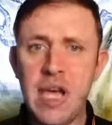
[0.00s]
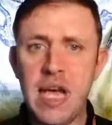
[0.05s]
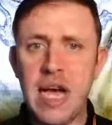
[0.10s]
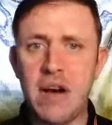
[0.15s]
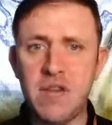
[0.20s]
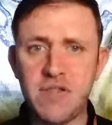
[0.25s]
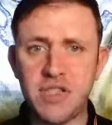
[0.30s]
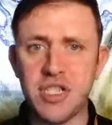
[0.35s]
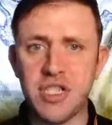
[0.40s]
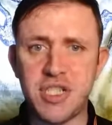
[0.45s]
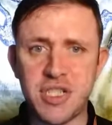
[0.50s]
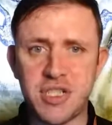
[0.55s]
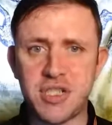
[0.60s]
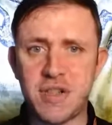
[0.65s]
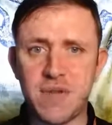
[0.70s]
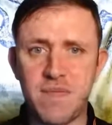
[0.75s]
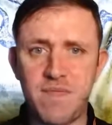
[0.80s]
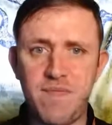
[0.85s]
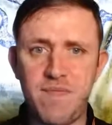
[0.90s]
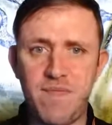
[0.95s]
I'll just
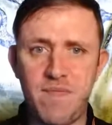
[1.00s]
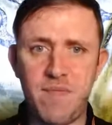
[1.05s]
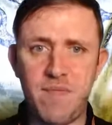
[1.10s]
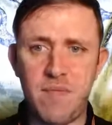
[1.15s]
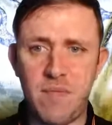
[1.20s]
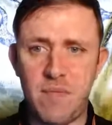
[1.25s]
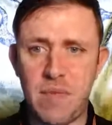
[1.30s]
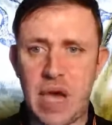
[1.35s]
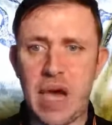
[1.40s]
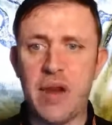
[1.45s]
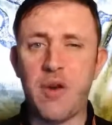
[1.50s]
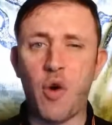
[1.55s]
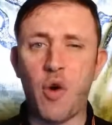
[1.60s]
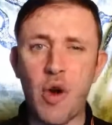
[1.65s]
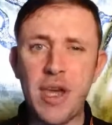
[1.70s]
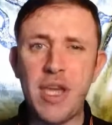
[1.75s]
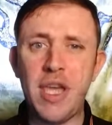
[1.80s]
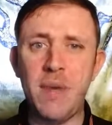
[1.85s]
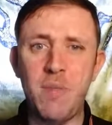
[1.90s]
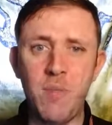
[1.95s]
annoy
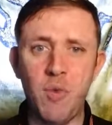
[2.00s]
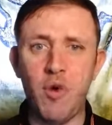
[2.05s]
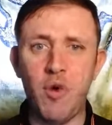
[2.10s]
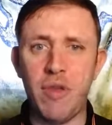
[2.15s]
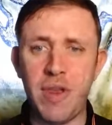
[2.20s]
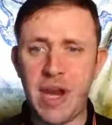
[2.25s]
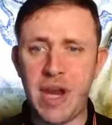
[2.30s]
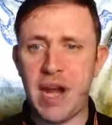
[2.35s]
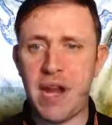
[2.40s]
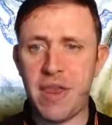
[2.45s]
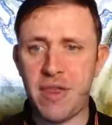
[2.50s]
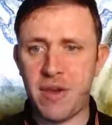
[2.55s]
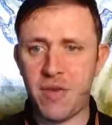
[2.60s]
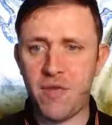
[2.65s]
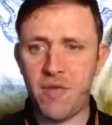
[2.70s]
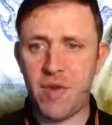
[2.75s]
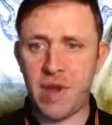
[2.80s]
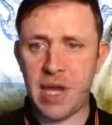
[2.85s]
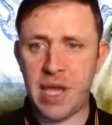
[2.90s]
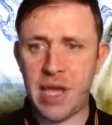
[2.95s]
you more than anything,
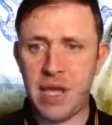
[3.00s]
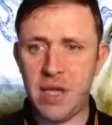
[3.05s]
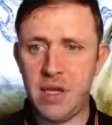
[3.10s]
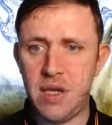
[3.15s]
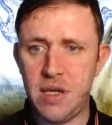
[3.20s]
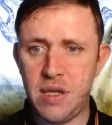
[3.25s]
really.